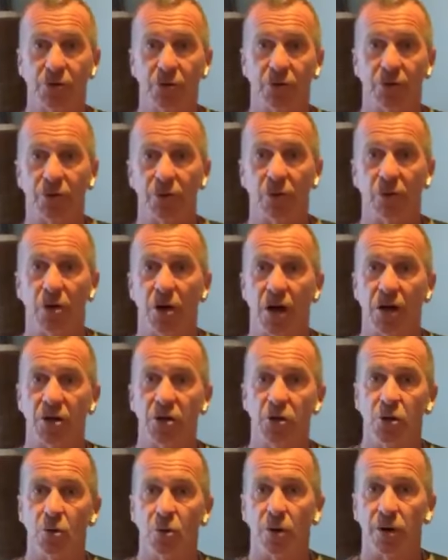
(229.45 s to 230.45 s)
Do you feel
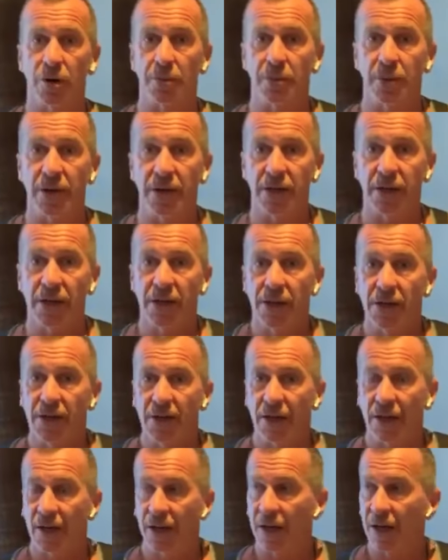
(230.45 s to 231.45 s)
like you want to be
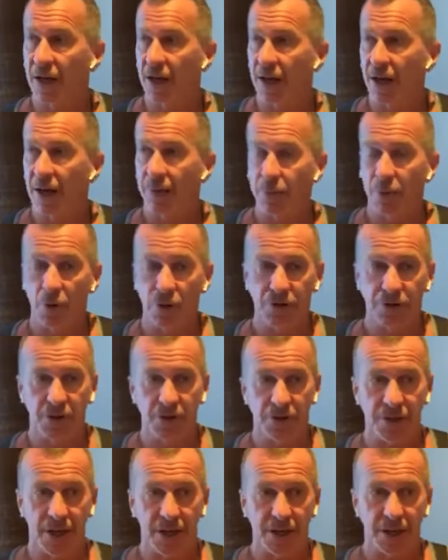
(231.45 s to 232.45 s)
a
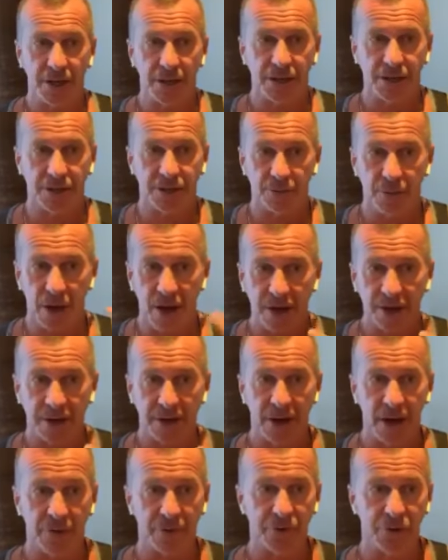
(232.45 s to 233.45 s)
person that is smart
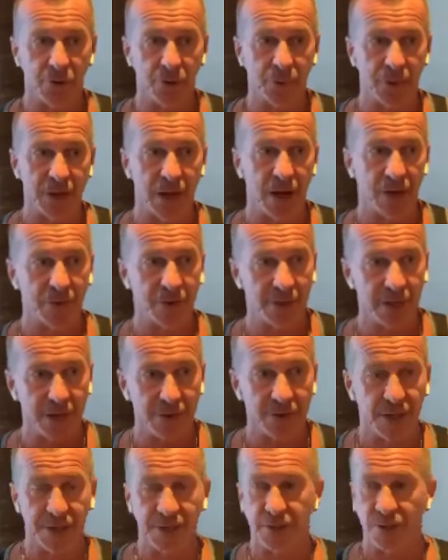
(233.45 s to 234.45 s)
enough to be able to
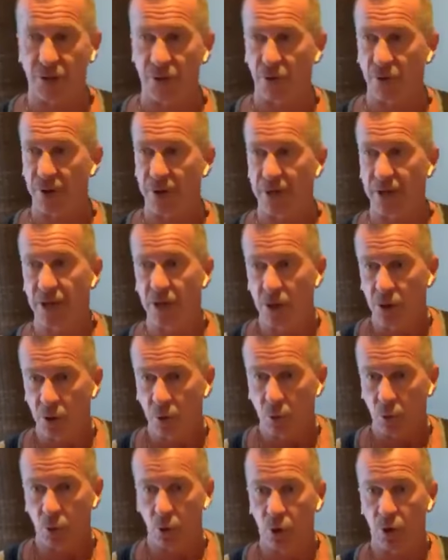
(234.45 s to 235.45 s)
get that degree,
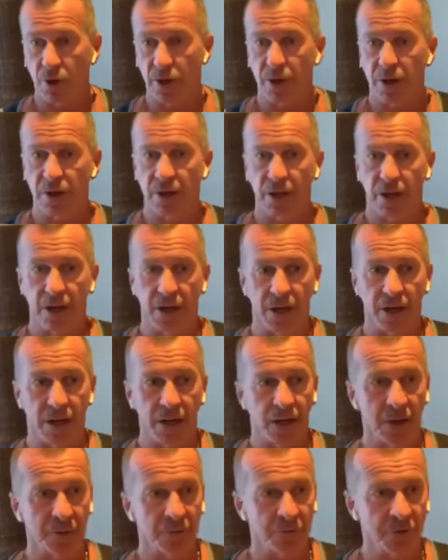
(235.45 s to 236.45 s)
work
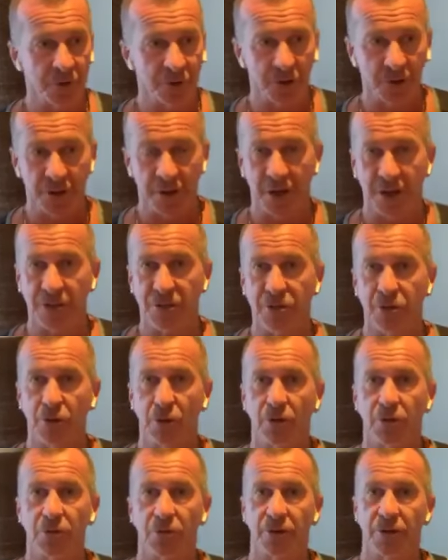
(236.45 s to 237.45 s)
the next
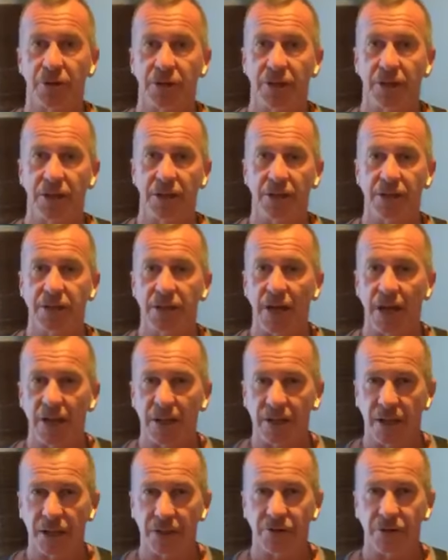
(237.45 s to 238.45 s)
2 or 3 years
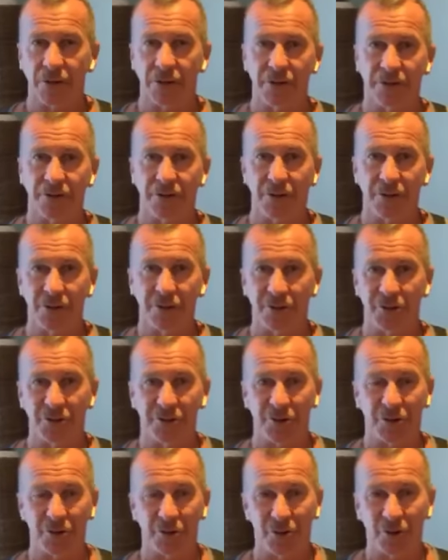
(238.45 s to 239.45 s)
and get the
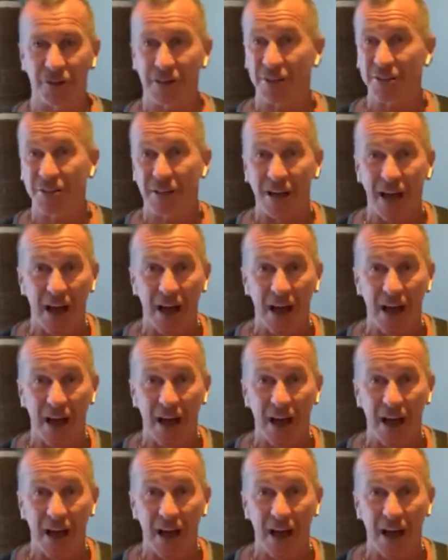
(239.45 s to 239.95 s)
degree as an